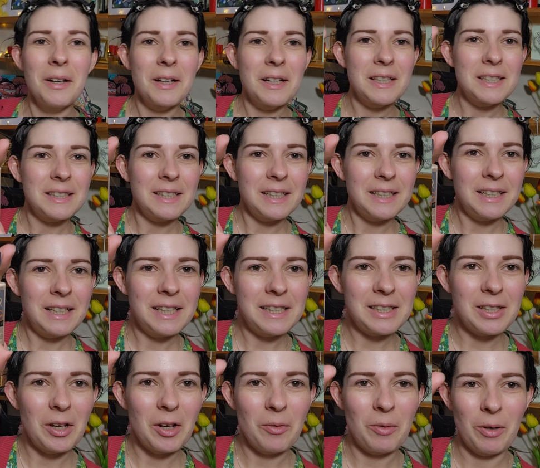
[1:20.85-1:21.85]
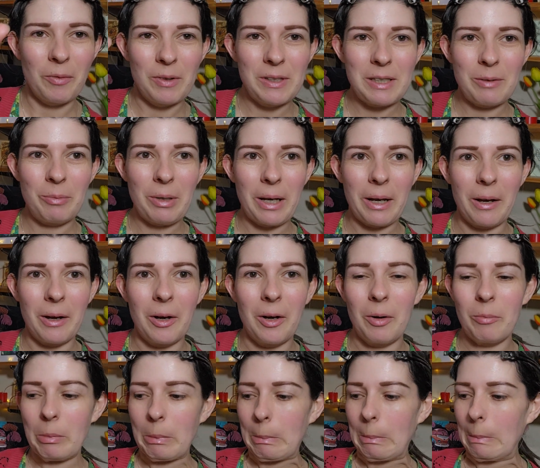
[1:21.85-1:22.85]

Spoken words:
because the lid's open. I went to pick it up.